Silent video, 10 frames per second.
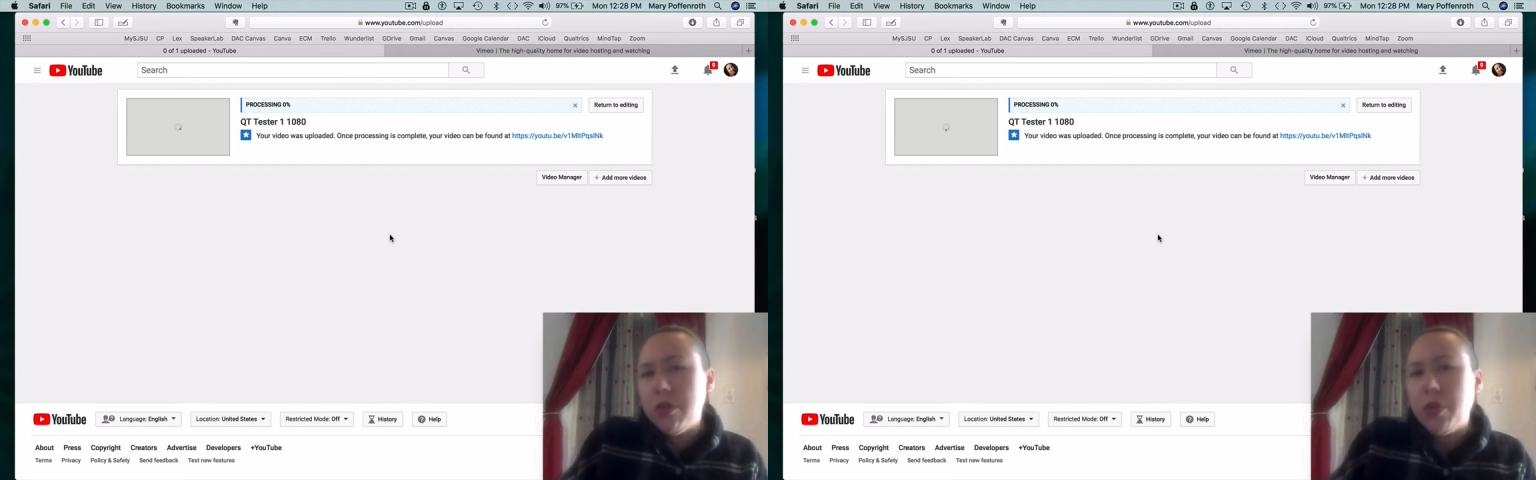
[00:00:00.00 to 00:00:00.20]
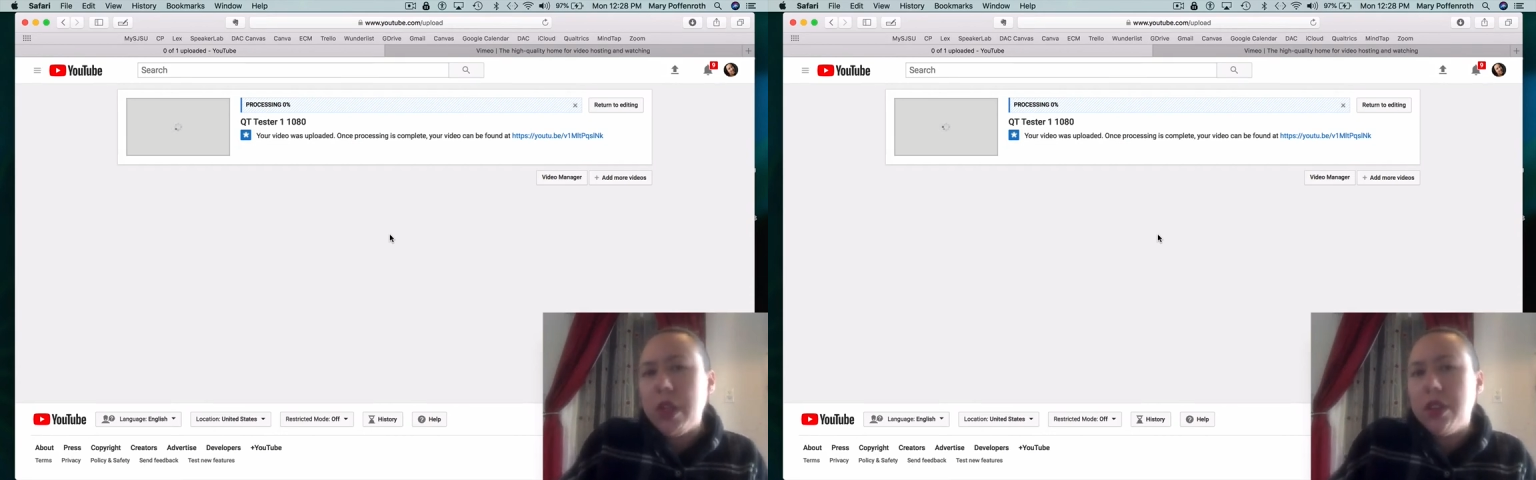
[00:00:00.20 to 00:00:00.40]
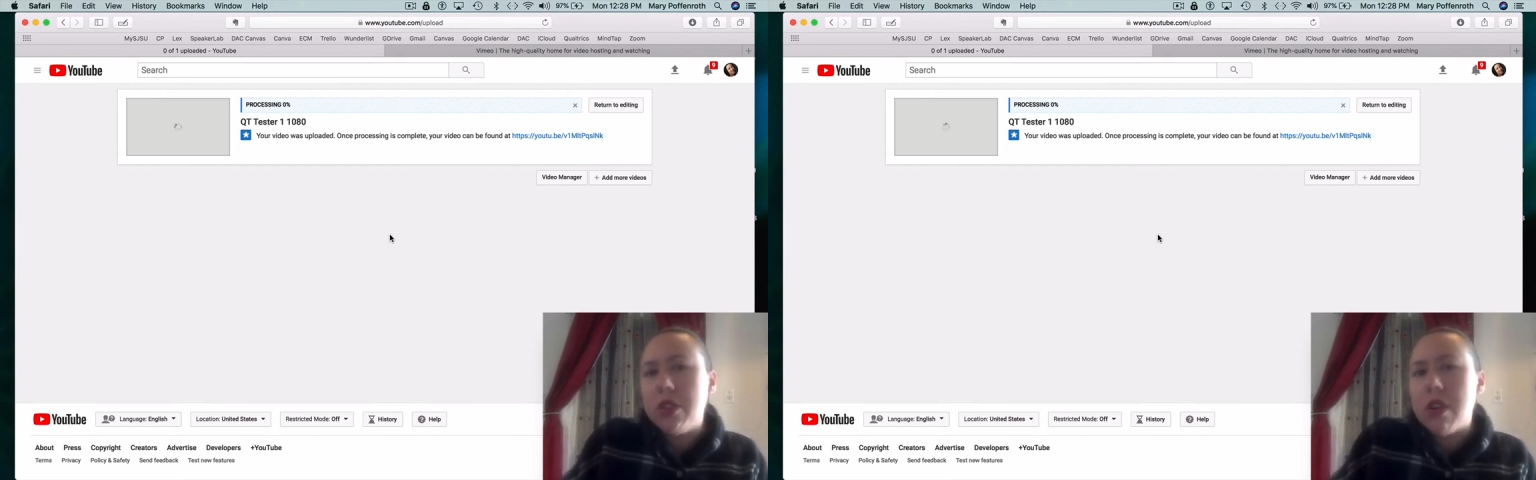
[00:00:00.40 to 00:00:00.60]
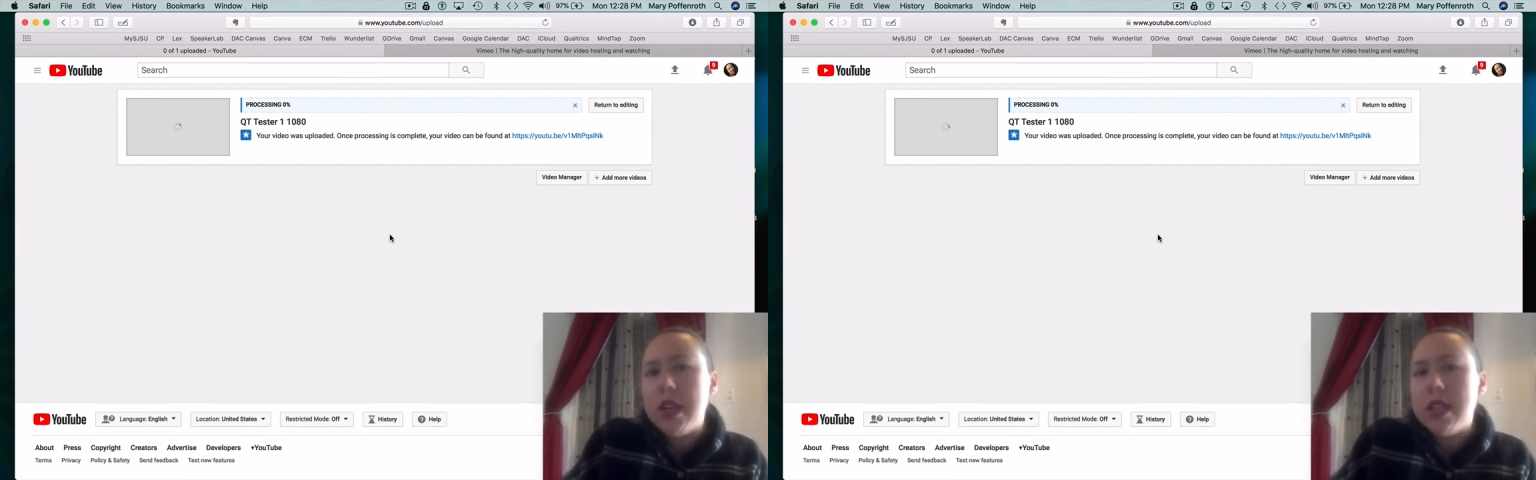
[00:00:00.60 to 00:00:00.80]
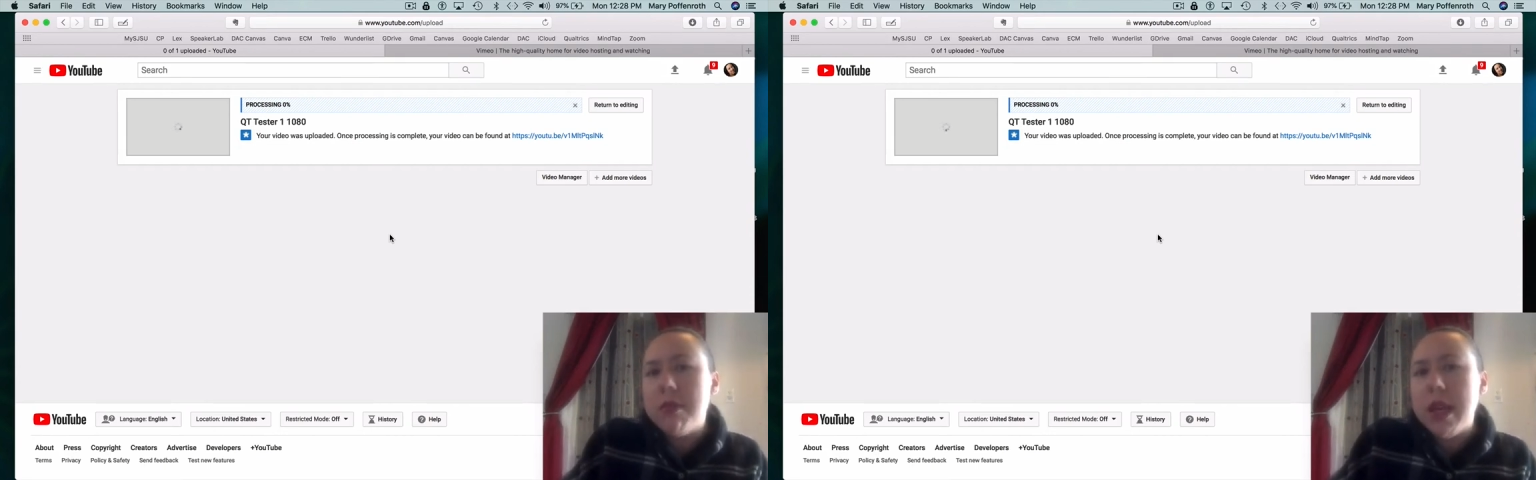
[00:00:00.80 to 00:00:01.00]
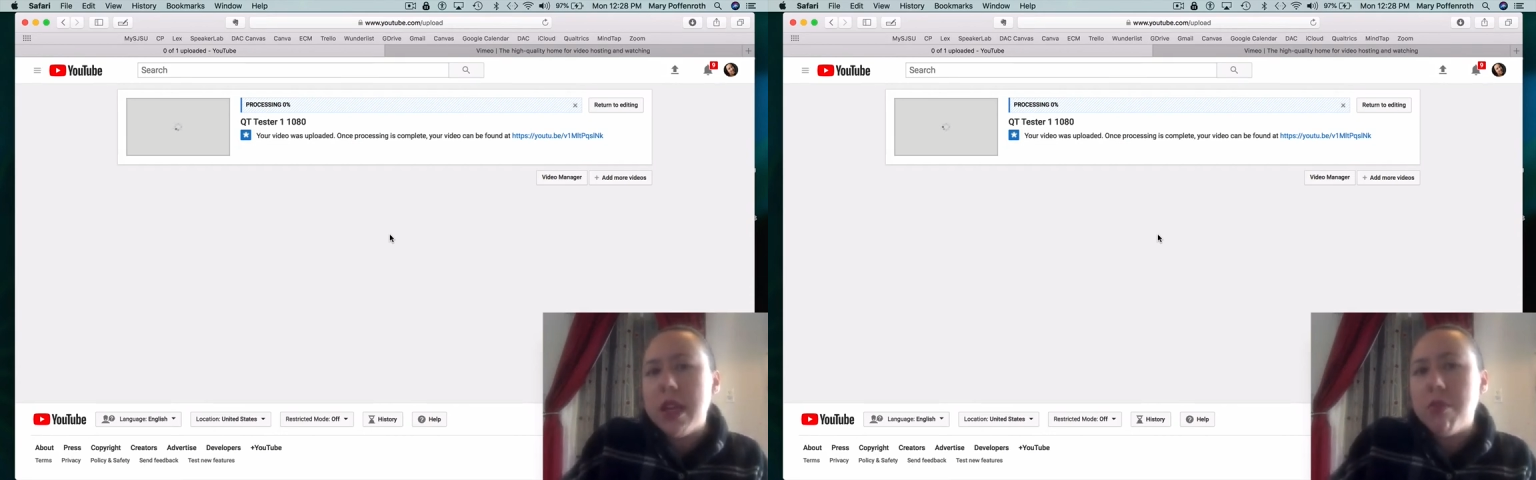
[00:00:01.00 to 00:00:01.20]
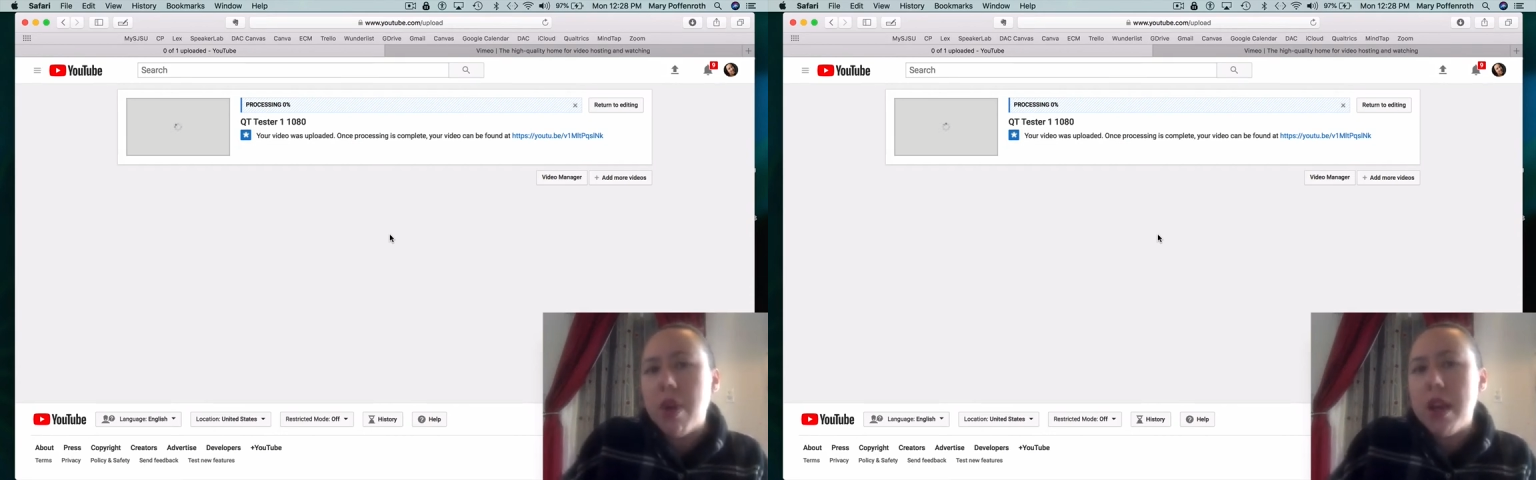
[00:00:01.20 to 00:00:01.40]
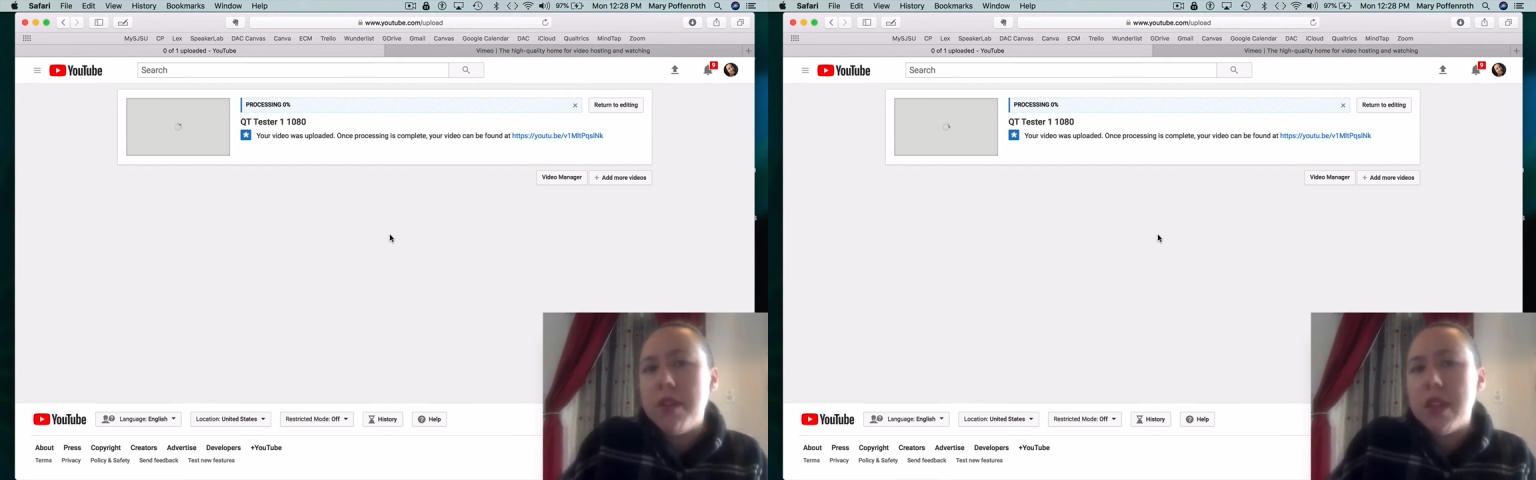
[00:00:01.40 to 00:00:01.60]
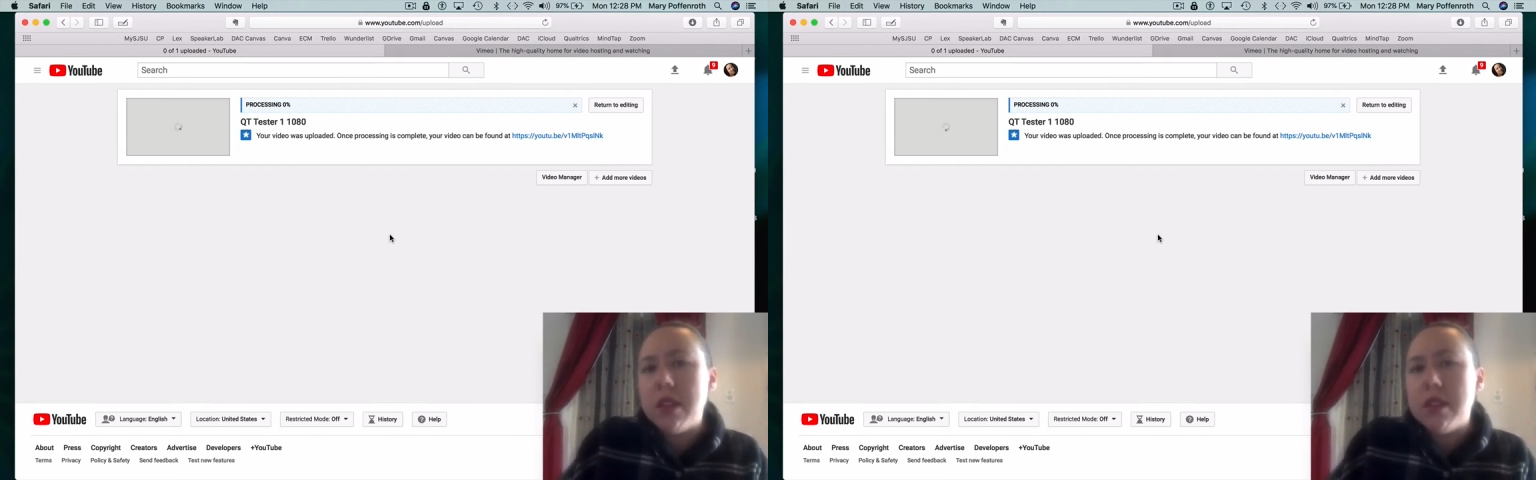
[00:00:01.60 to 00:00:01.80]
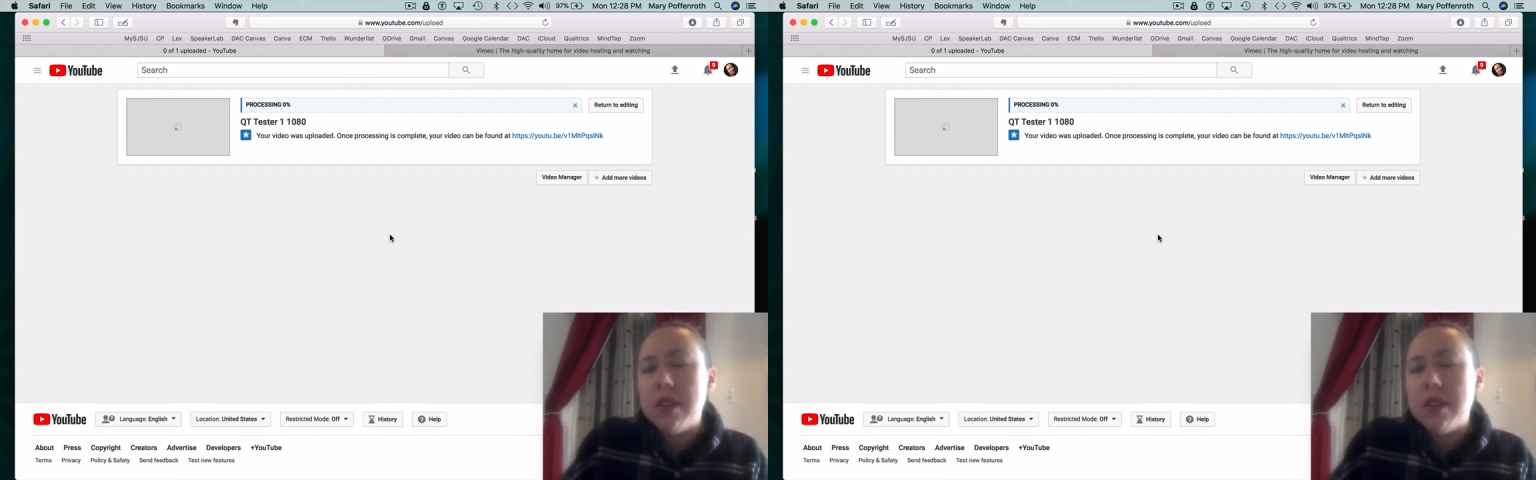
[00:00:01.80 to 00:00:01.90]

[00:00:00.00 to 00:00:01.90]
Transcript: with trying to make it private.